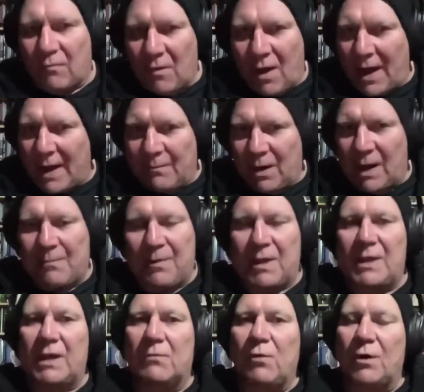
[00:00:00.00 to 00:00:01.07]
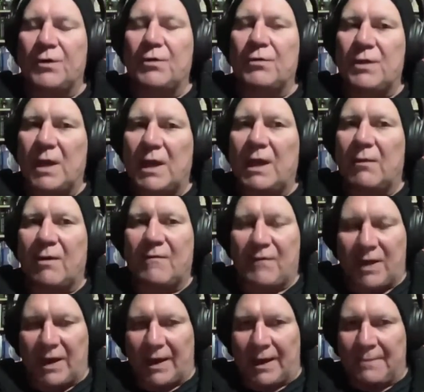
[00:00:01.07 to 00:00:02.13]
right in my opinion. What you're dealing
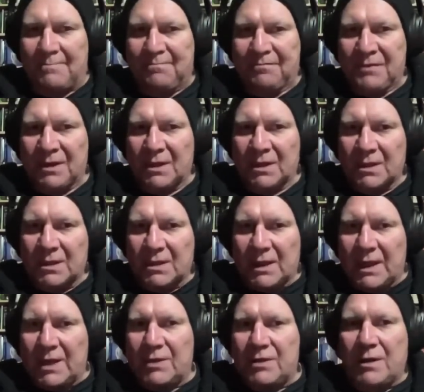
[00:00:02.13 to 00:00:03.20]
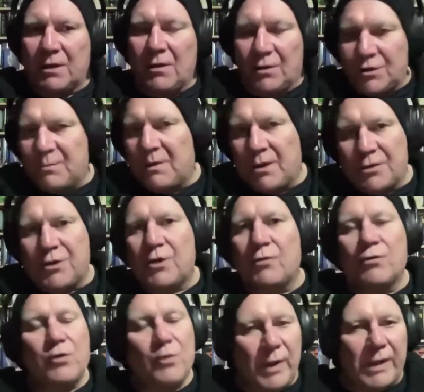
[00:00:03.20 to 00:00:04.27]
with here is
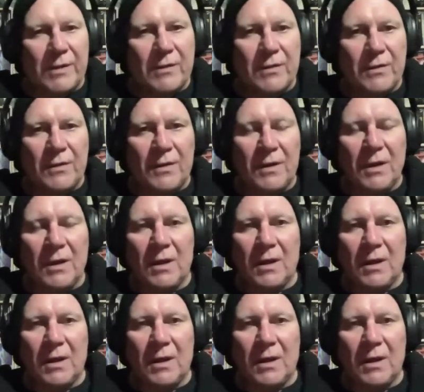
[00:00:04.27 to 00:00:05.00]
cosmological twins.